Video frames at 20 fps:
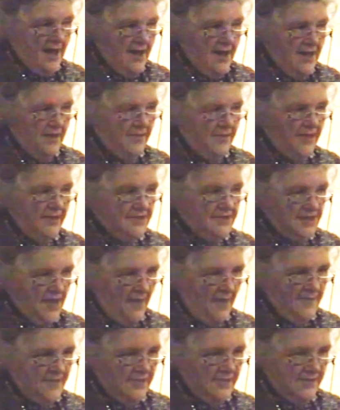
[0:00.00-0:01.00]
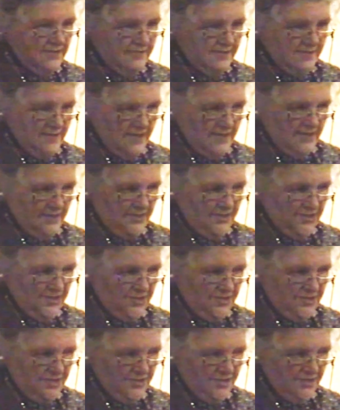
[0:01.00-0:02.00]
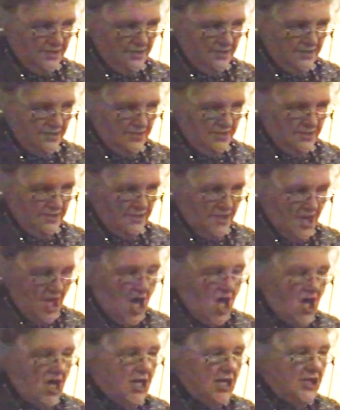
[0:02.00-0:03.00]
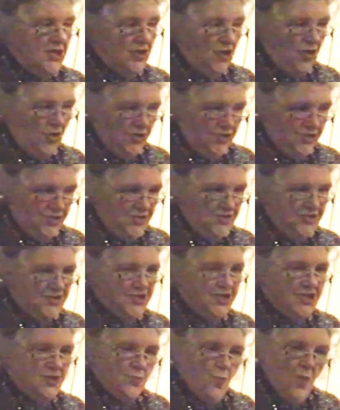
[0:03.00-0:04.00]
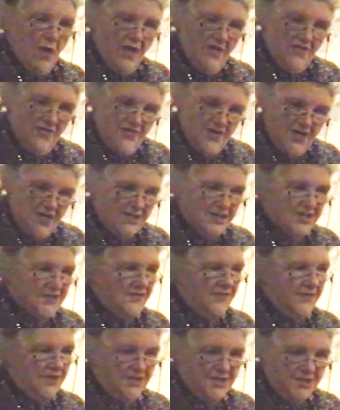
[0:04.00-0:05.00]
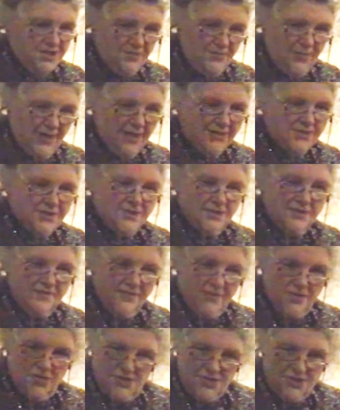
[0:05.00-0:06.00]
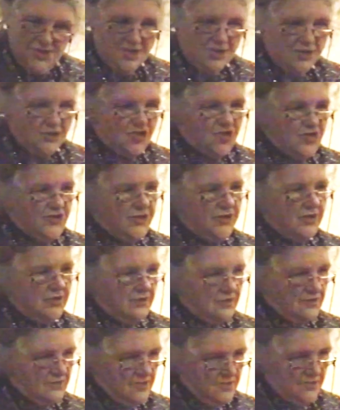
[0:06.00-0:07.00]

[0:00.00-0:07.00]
I'm examining this in order to see where this fits the pattern of all such things.